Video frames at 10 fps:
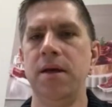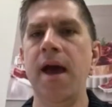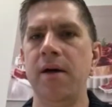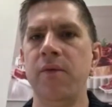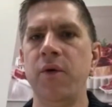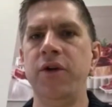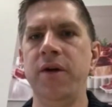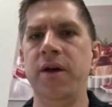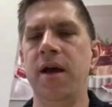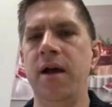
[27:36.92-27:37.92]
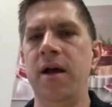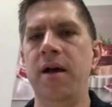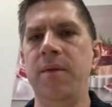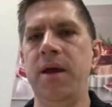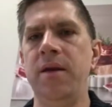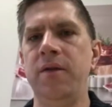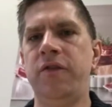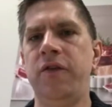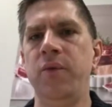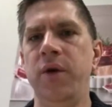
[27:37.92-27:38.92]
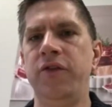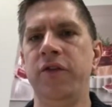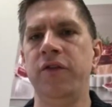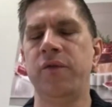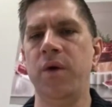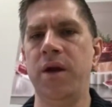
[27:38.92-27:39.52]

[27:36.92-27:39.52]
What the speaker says: Yeah, we're doing it in two regions